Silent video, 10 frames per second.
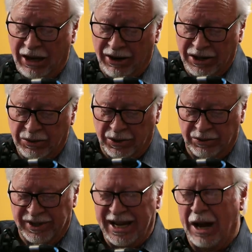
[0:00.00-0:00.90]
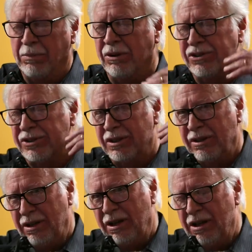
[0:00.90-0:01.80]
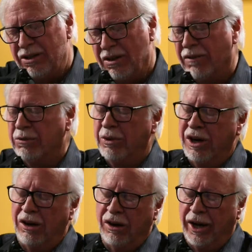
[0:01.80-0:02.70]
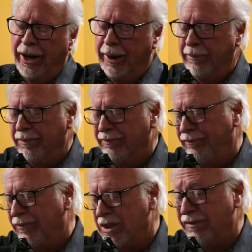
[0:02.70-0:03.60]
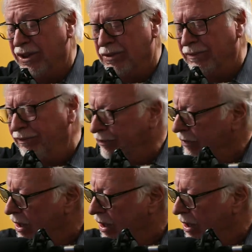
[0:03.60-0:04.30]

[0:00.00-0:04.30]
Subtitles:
Claris, which was Apple's software division,